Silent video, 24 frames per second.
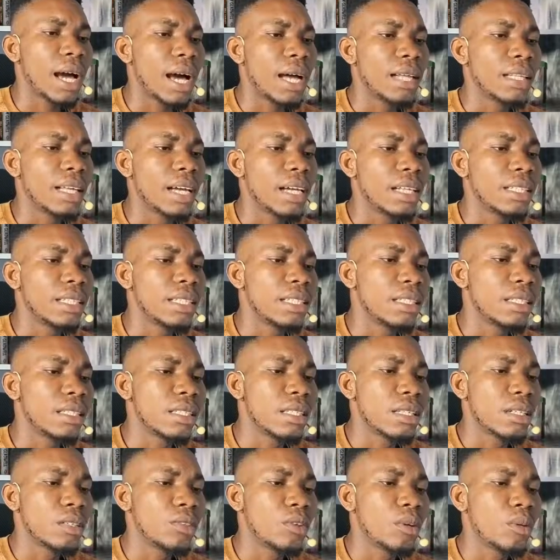and then this
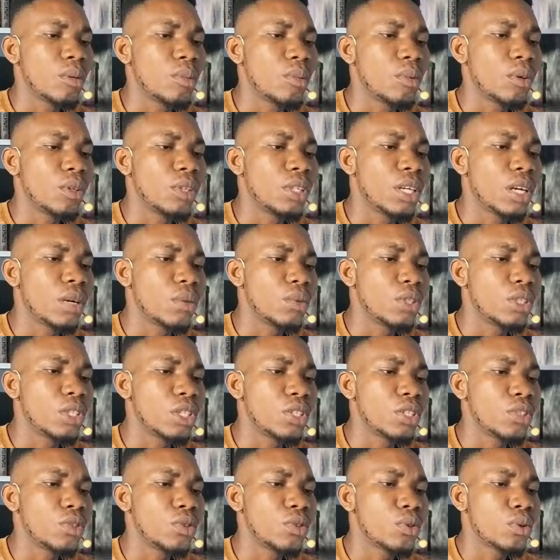double bond here will
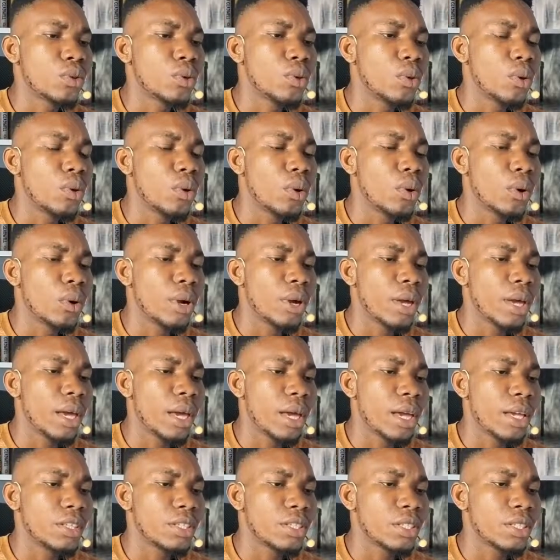change to
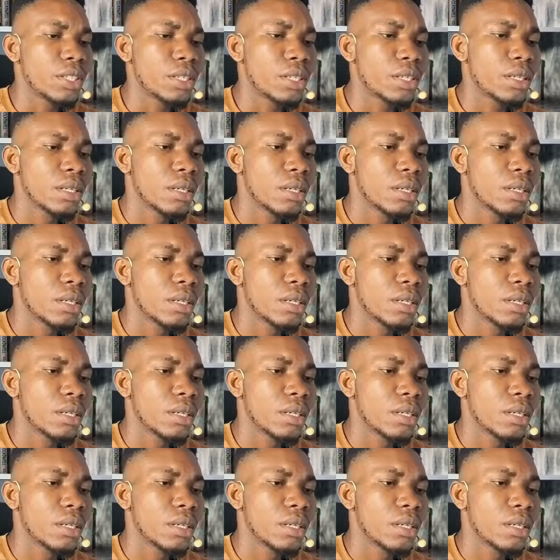OH.